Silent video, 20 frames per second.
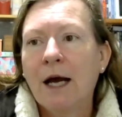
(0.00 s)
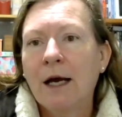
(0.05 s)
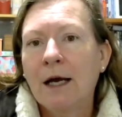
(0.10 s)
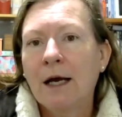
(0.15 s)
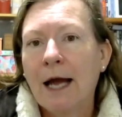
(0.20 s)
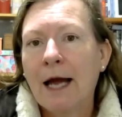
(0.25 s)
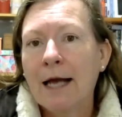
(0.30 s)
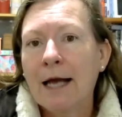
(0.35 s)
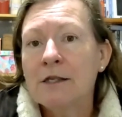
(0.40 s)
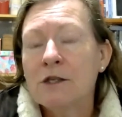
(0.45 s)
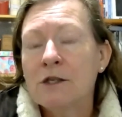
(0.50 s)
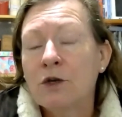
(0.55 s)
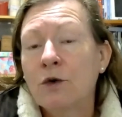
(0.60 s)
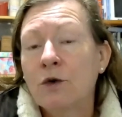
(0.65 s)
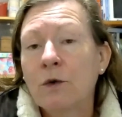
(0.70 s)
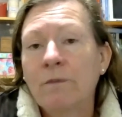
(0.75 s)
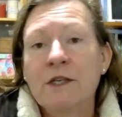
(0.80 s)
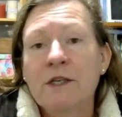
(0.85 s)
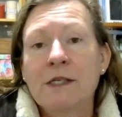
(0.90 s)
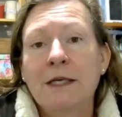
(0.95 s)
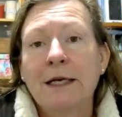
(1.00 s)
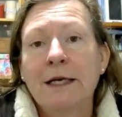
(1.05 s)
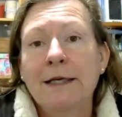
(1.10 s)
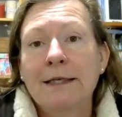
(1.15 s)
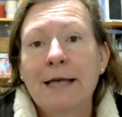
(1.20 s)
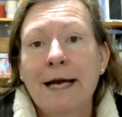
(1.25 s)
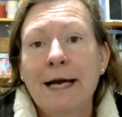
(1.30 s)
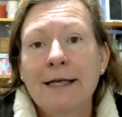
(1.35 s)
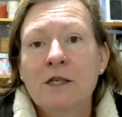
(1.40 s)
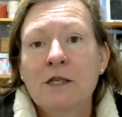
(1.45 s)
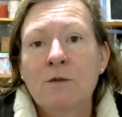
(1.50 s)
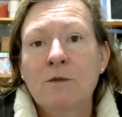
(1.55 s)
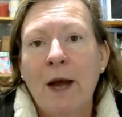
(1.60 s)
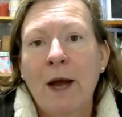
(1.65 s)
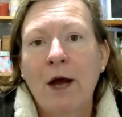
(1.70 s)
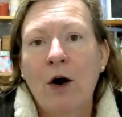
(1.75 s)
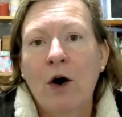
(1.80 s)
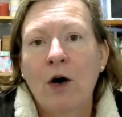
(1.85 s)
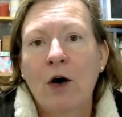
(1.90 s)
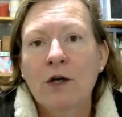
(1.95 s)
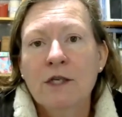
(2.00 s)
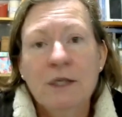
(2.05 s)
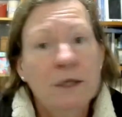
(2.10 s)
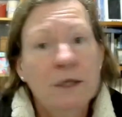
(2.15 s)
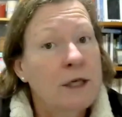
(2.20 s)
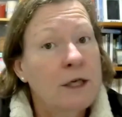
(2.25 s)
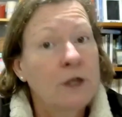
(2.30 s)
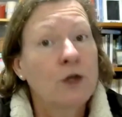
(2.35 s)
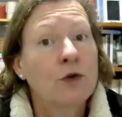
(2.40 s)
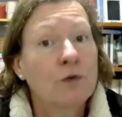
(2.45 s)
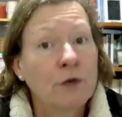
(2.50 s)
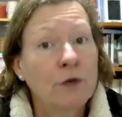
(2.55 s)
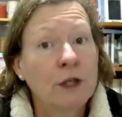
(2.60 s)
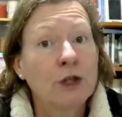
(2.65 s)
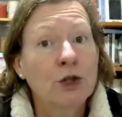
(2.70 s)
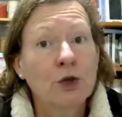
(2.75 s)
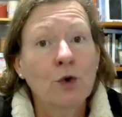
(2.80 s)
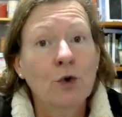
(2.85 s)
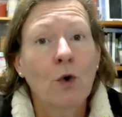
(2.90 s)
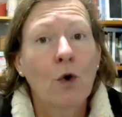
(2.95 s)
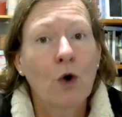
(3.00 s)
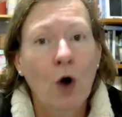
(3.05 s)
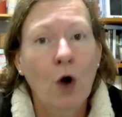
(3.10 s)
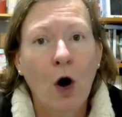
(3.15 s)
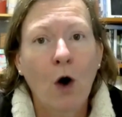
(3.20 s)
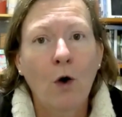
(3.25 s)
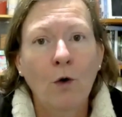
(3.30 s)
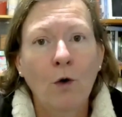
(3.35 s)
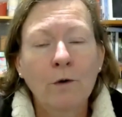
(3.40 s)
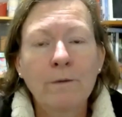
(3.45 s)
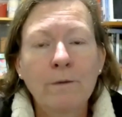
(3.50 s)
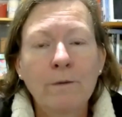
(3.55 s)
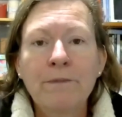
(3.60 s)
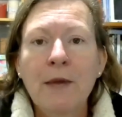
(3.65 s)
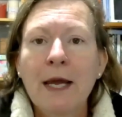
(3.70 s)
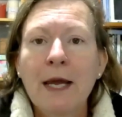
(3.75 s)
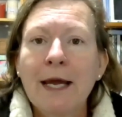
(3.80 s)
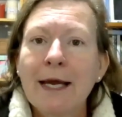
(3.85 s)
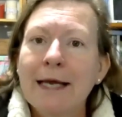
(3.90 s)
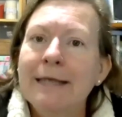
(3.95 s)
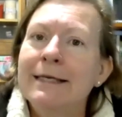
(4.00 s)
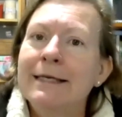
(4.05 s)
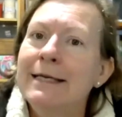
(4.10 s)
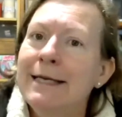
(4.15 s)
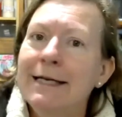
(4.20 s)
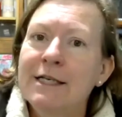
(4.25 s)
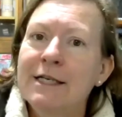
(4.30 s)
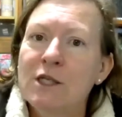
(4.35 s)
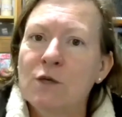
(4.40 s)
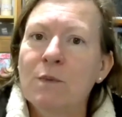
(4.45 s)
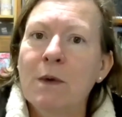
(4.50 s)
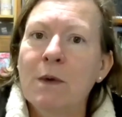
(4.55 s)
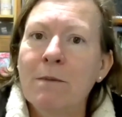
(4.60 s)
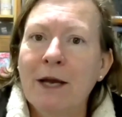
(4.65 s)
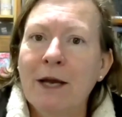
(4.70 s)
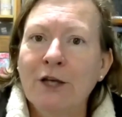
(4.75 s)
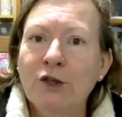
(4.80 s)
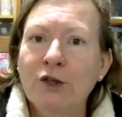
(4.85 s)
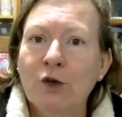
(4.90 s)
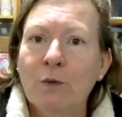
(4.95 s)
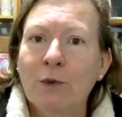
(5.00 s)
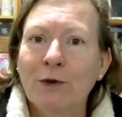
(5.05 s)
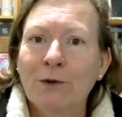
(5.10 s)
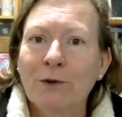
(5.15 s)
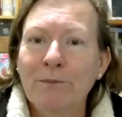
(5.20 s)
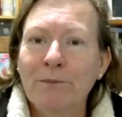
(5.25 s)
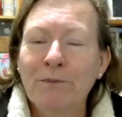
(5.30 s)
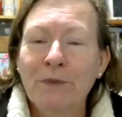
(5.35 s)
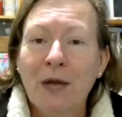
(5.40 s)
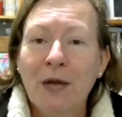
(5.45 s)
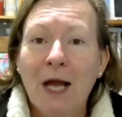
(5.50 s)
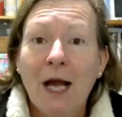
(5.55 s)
as group facilitators, may ask, did you reach your goal? It needs to be measurable.